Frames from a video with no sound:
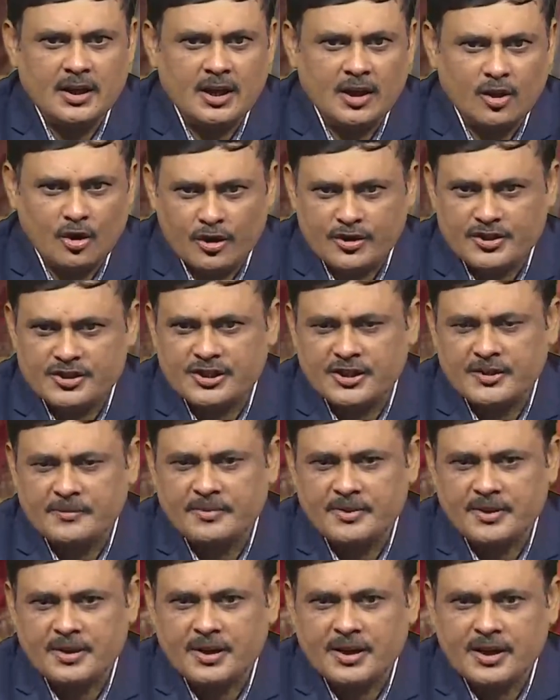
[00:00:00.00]

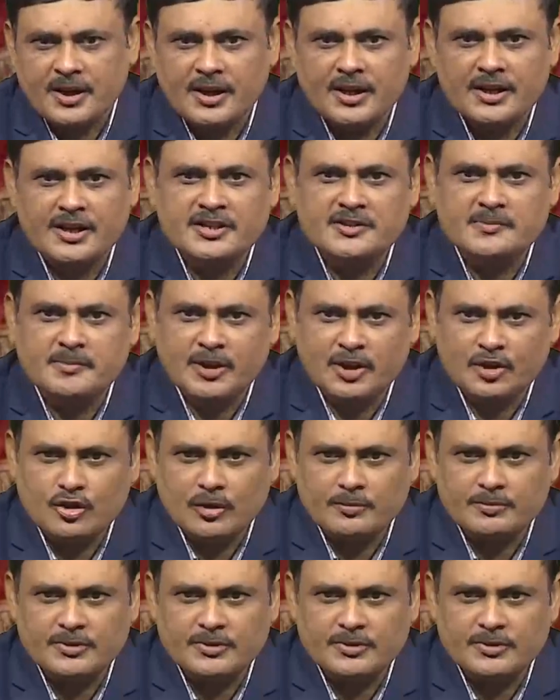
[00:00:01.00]
concept in respect of